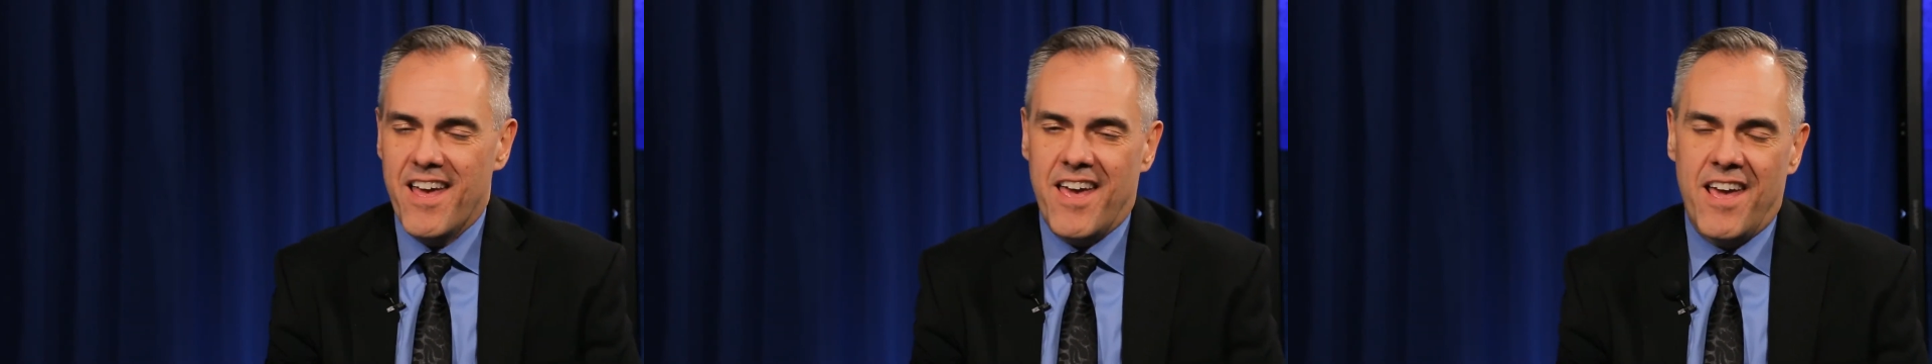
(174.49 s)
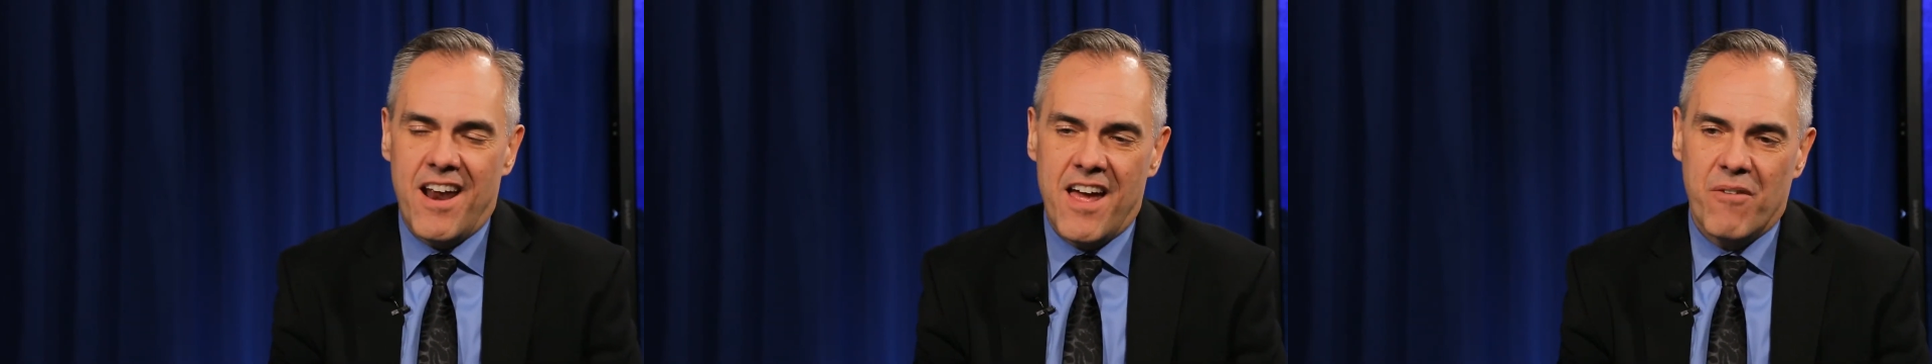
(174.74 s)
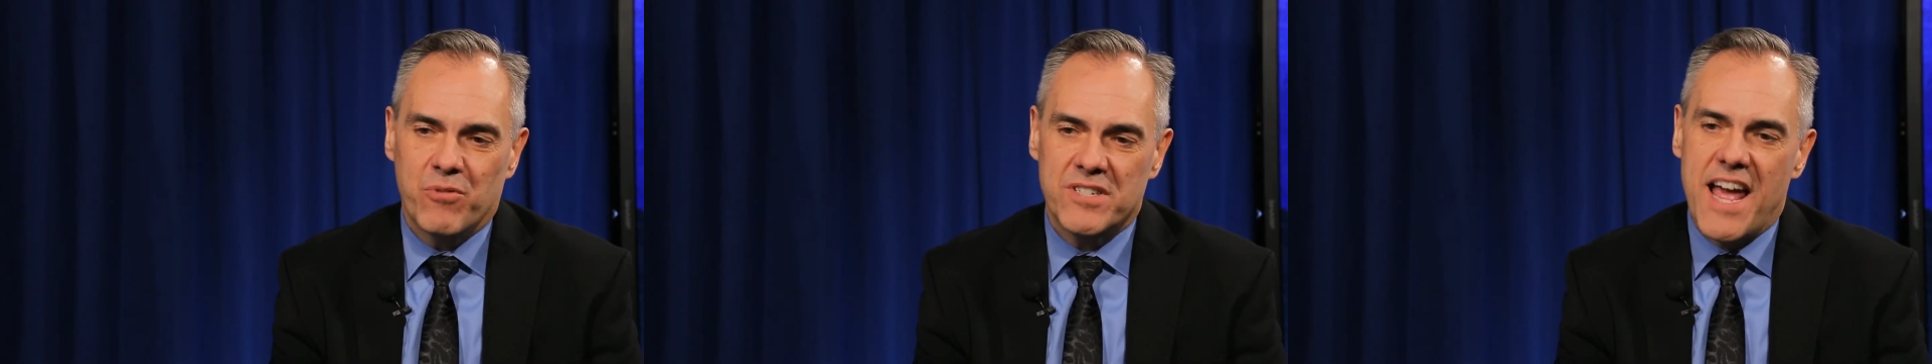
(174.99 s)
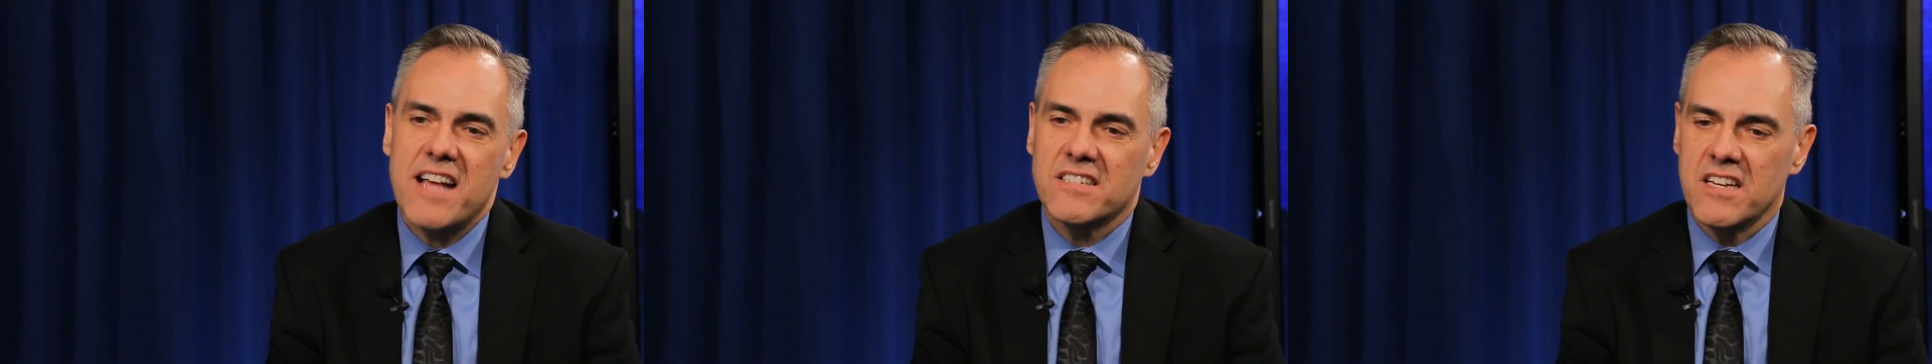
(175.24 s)
And I was
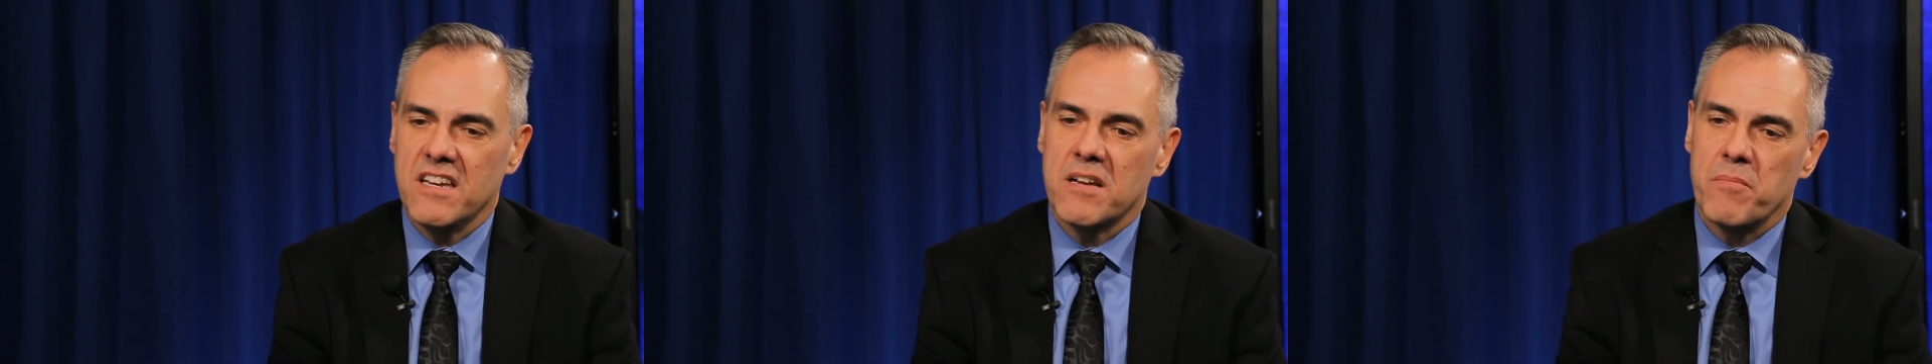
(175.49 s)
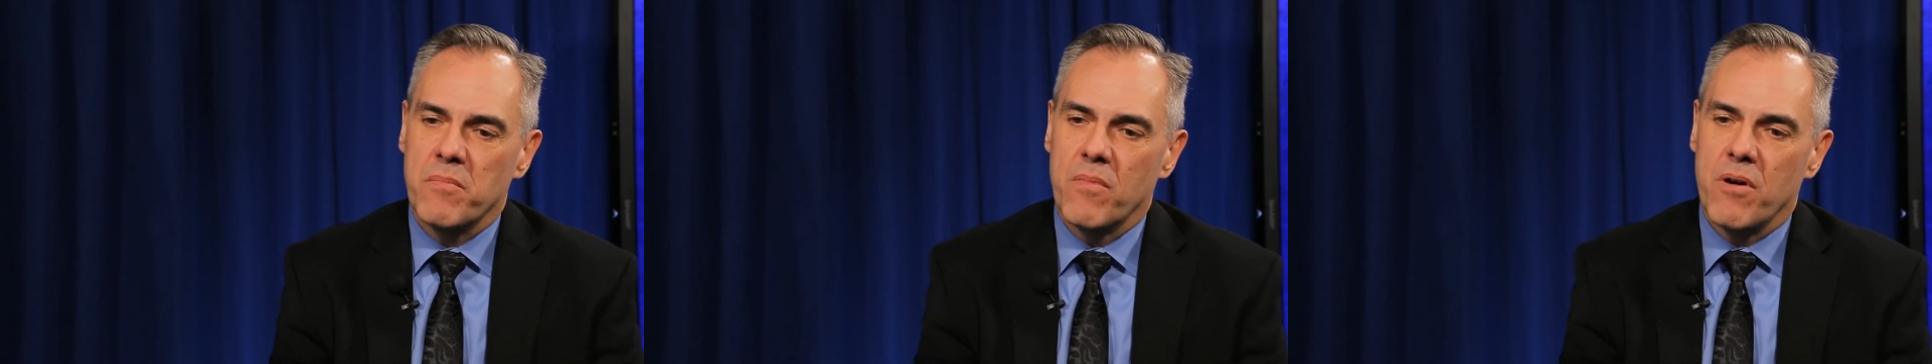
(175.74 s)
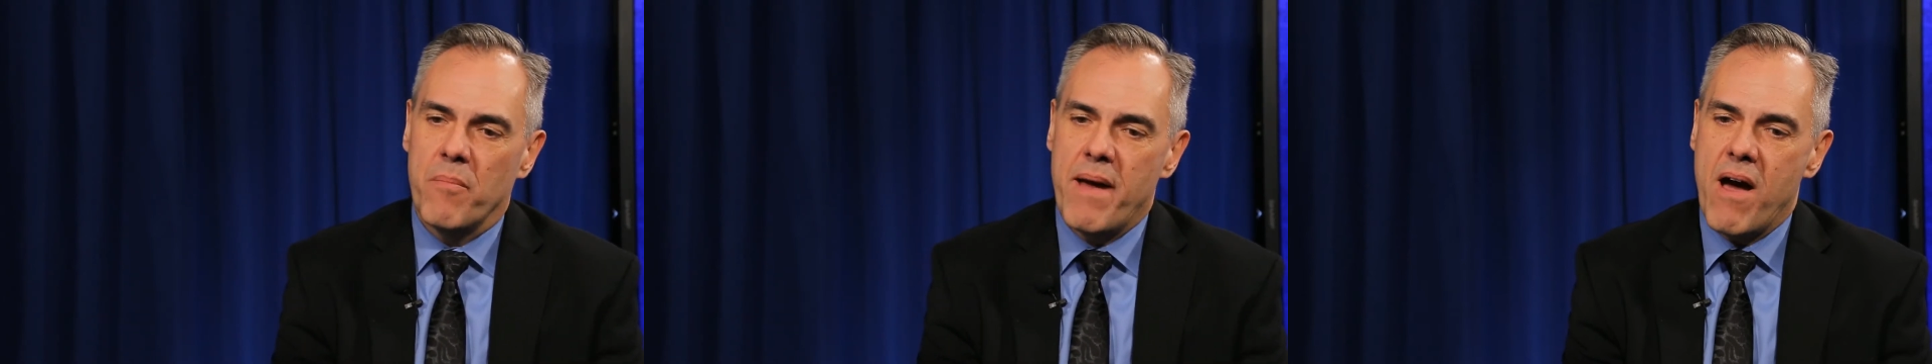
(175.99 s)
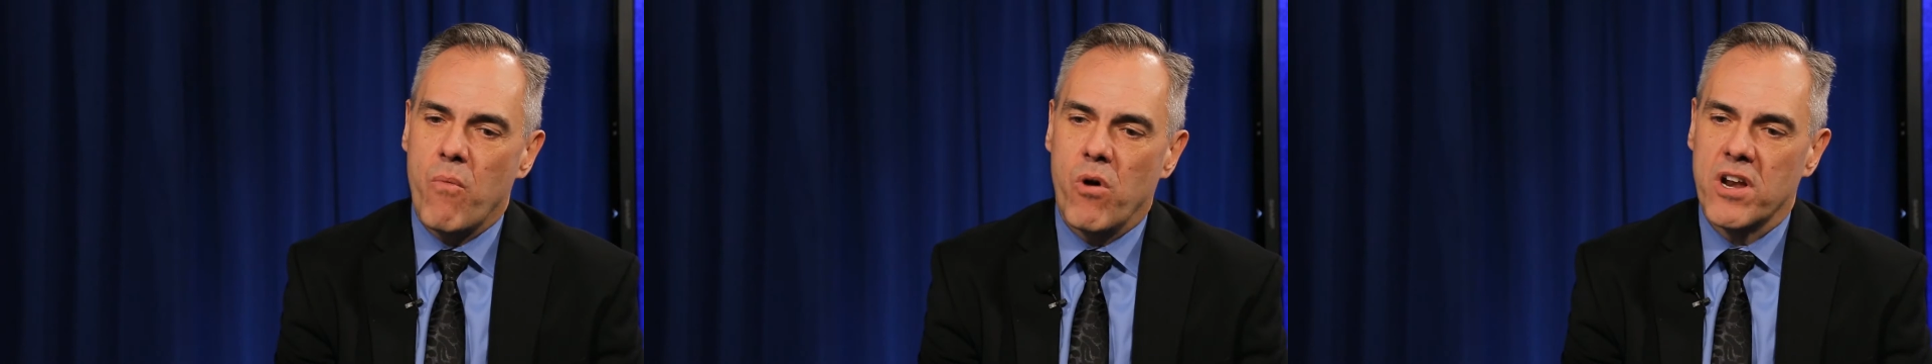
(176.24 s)
asking him
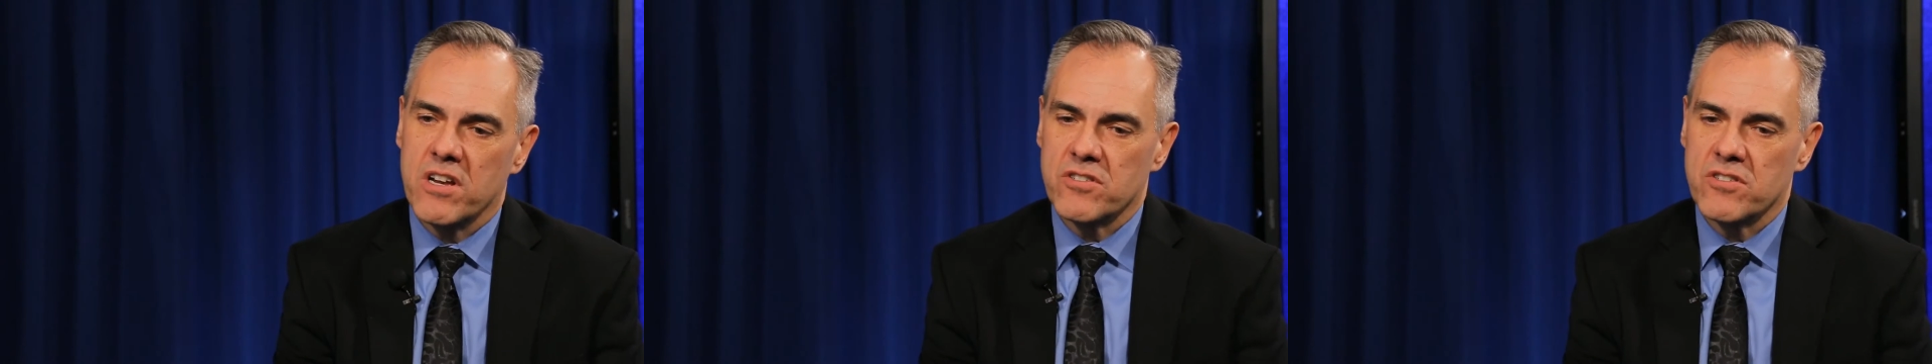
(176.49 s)
about what